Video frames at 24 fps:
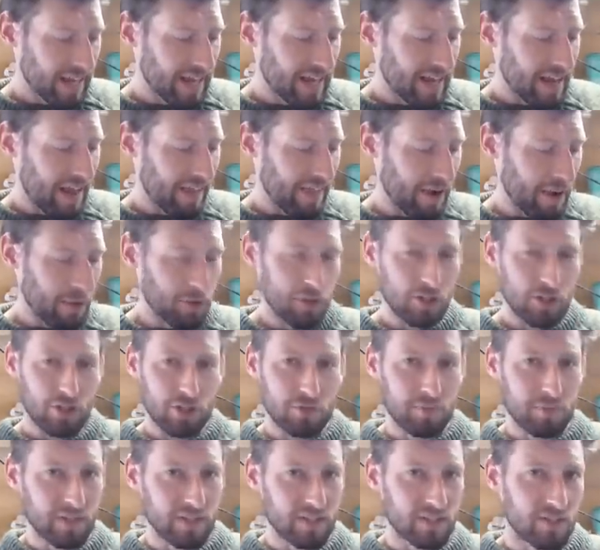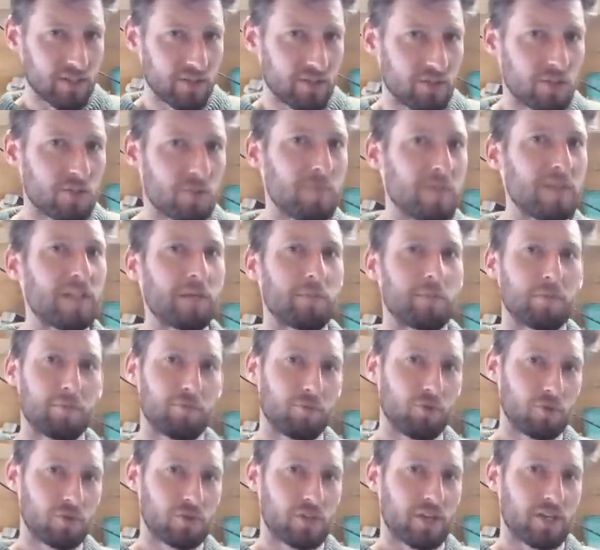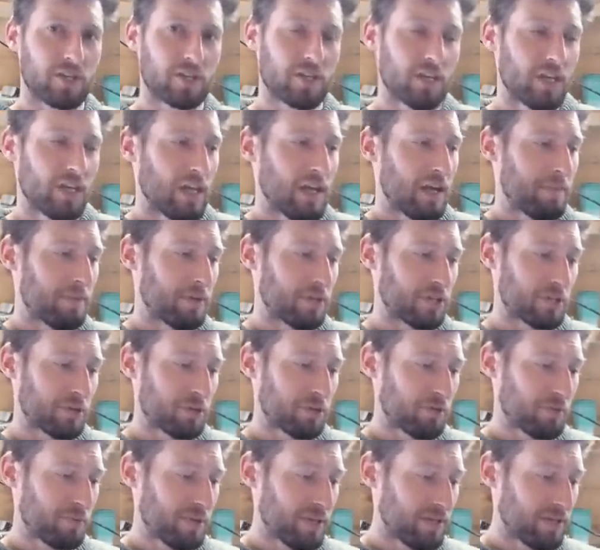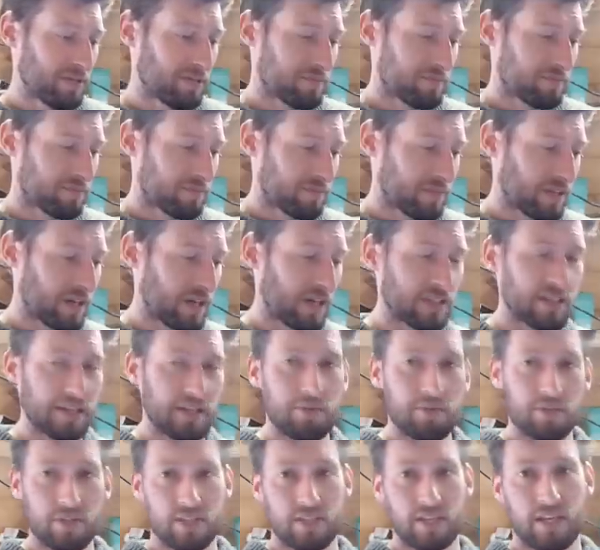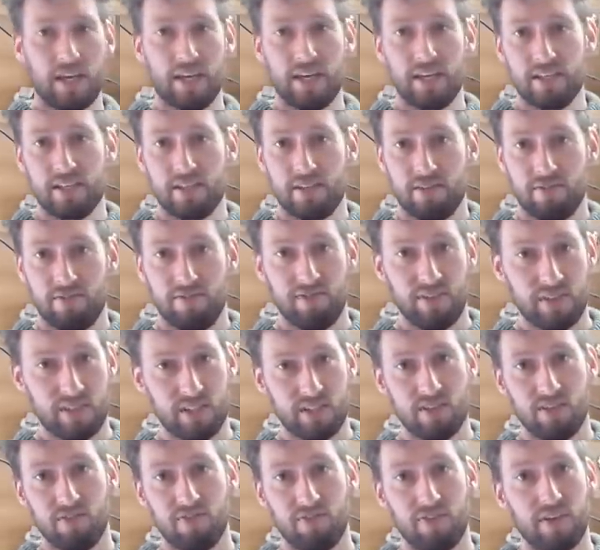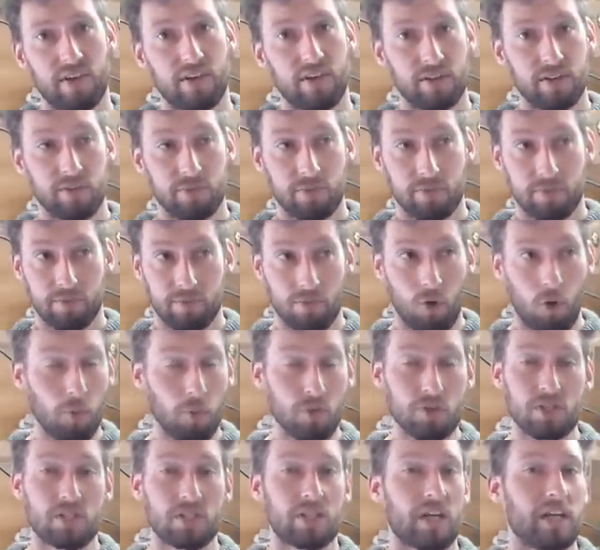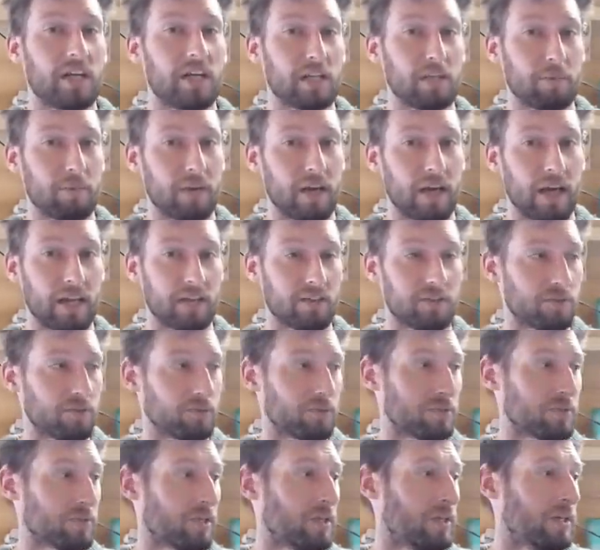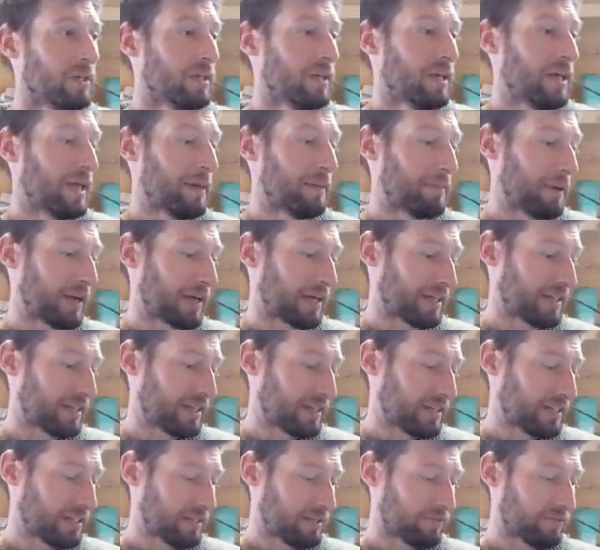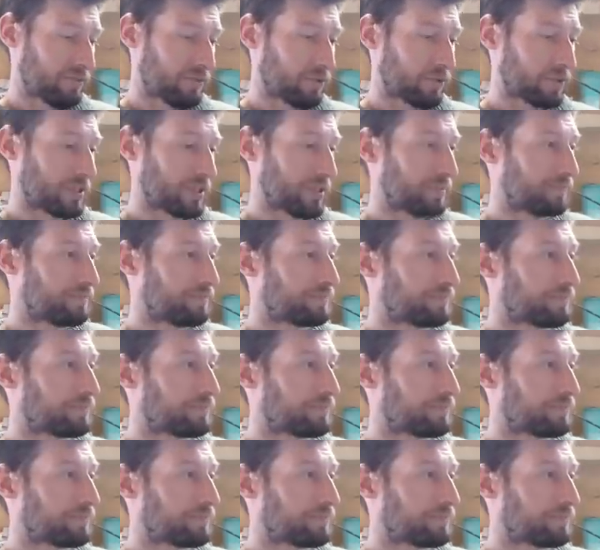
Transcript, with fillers: Uh, and that would have just been to speed up the process. But she would have been cut down to size, fitted and faired almost entirely by hand tools uh, back in 1940.